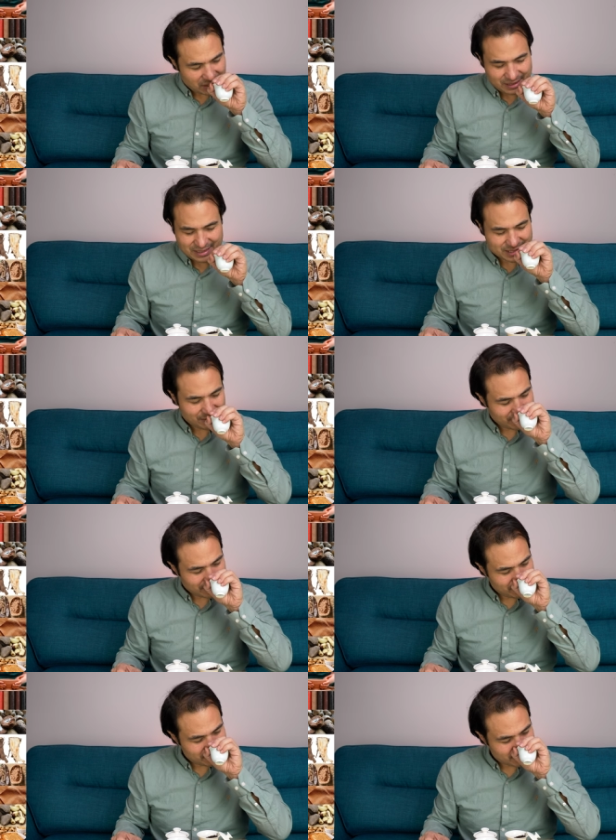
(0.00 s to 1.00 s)
Ah, there's
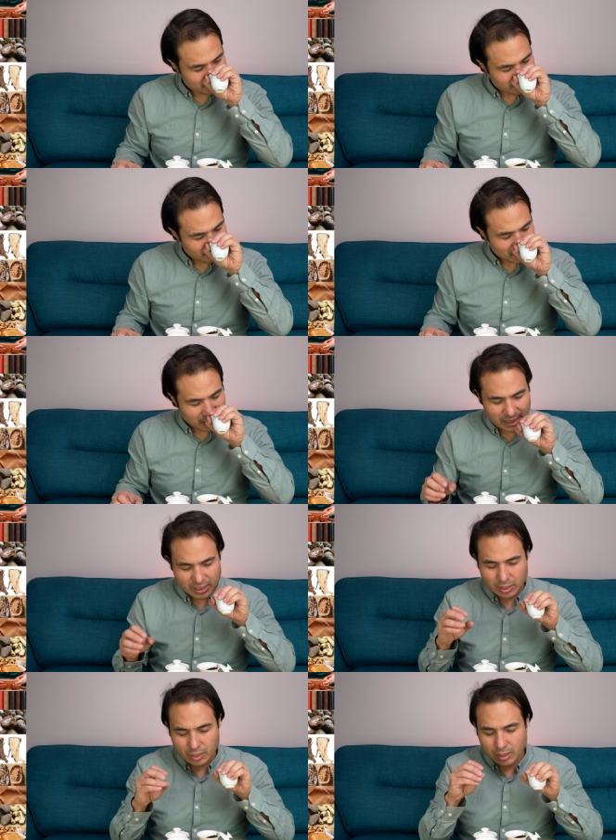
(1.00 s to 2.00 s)
something else,
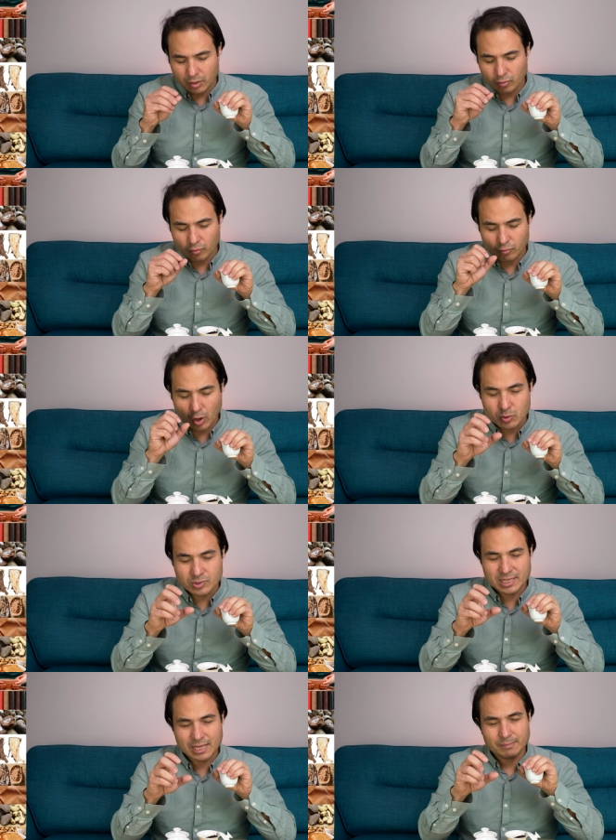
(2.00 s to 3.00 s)
like a
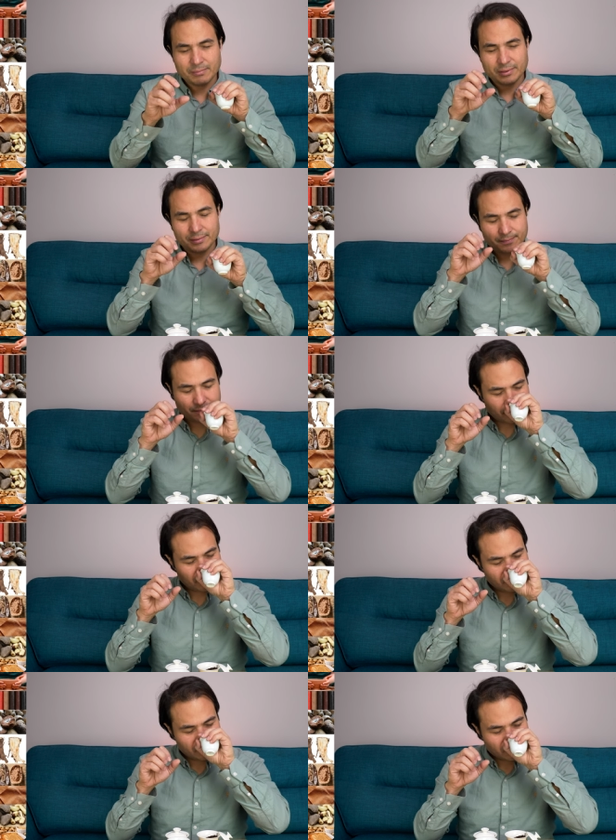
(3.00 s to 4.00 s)
rose hip.
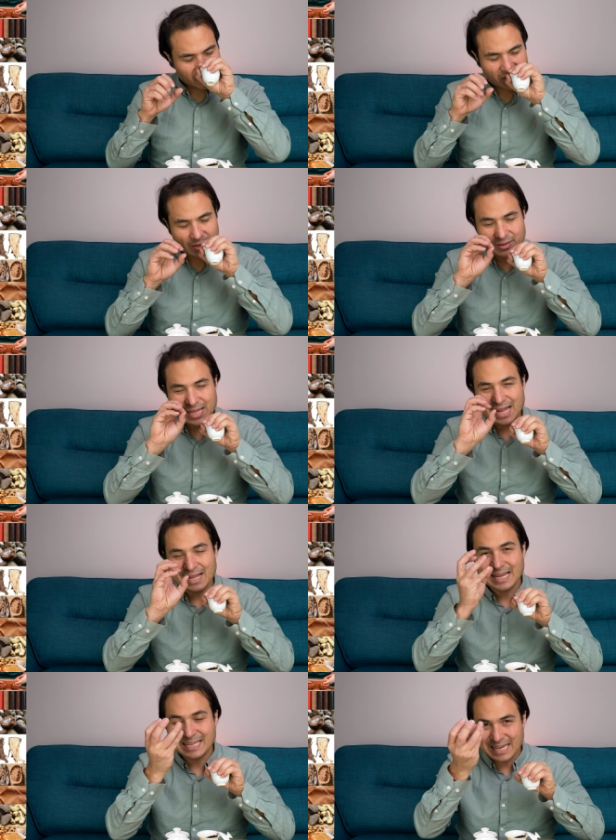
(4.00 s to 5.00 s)
So that,
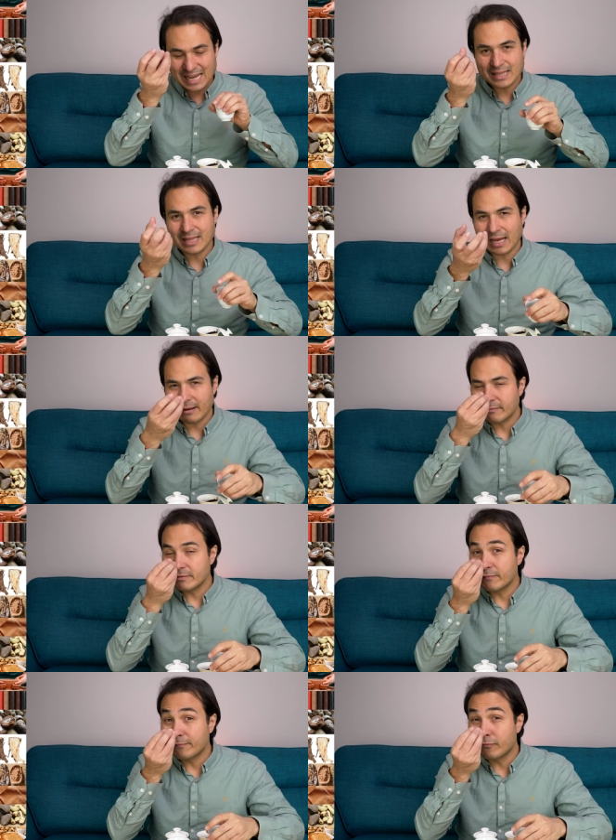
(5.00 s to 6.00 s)
again, that
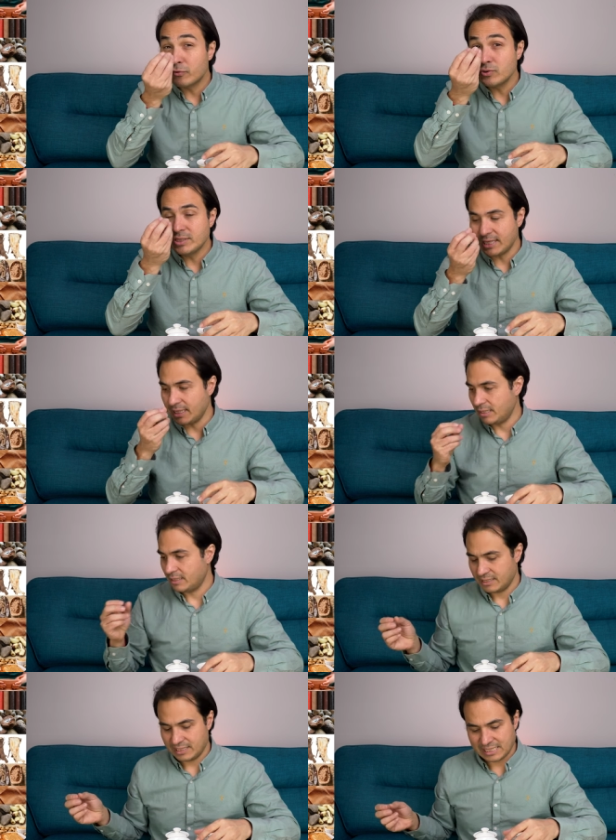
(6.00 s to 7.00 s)
fruity
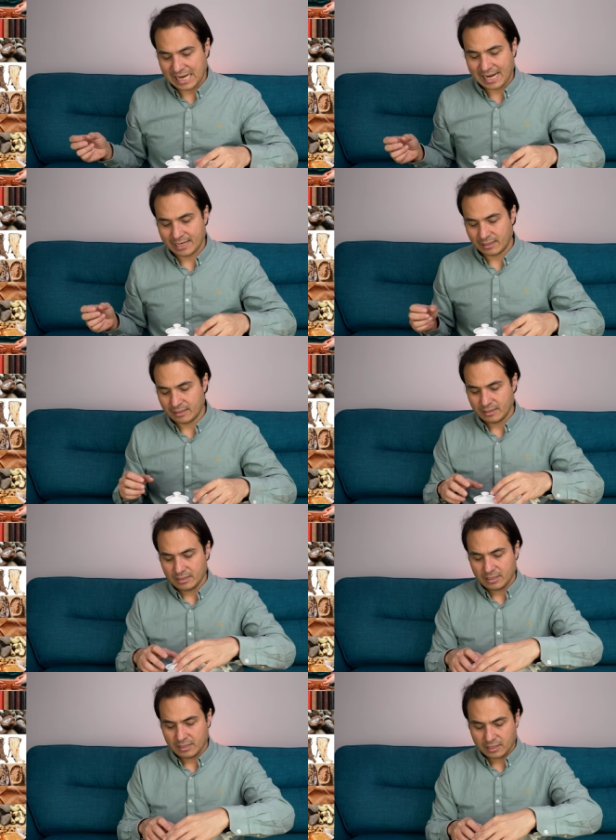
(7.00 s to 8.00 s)
tang
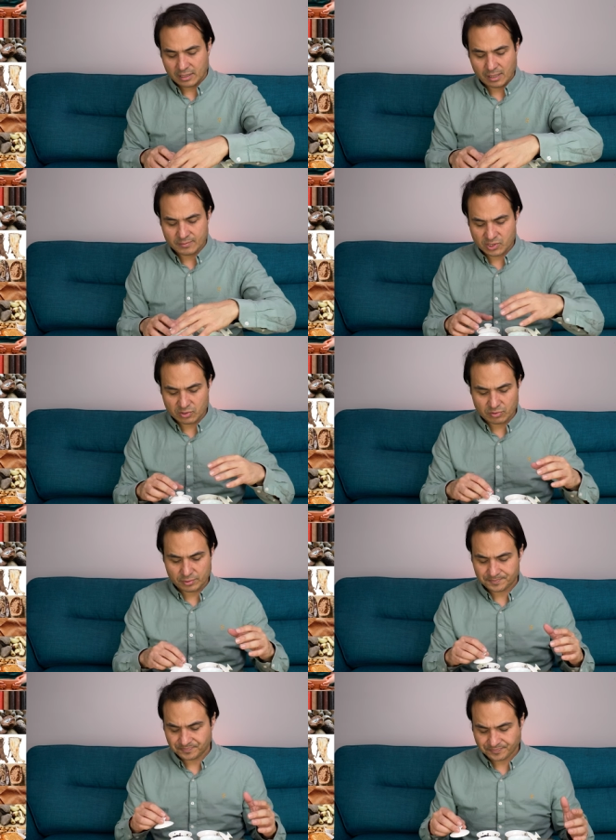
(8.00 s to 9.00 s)
comes through.